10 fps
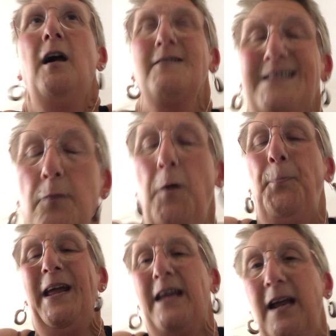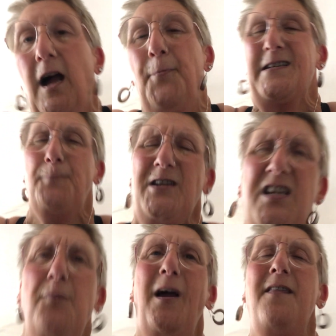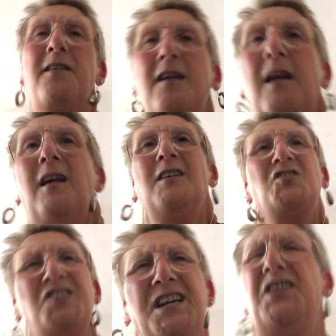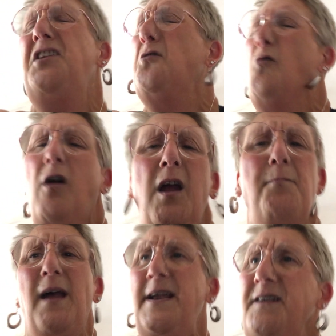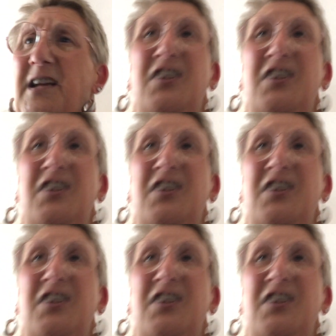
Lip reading: of someone picking up, especially when she knew what I meant.